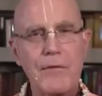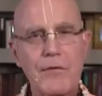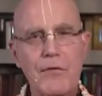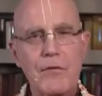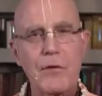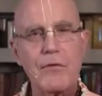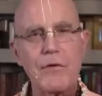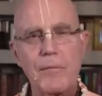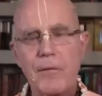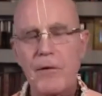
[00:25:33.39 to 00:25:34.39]
says
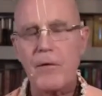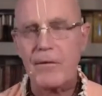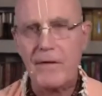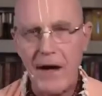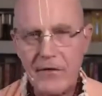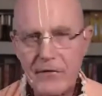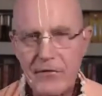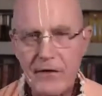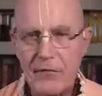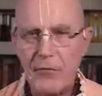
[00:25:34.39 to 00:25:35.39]
Krishna appeared in the
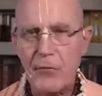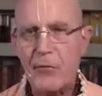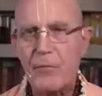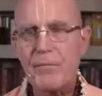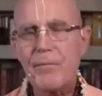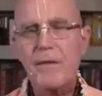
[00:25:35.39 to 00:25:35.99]
dynasty of the moon.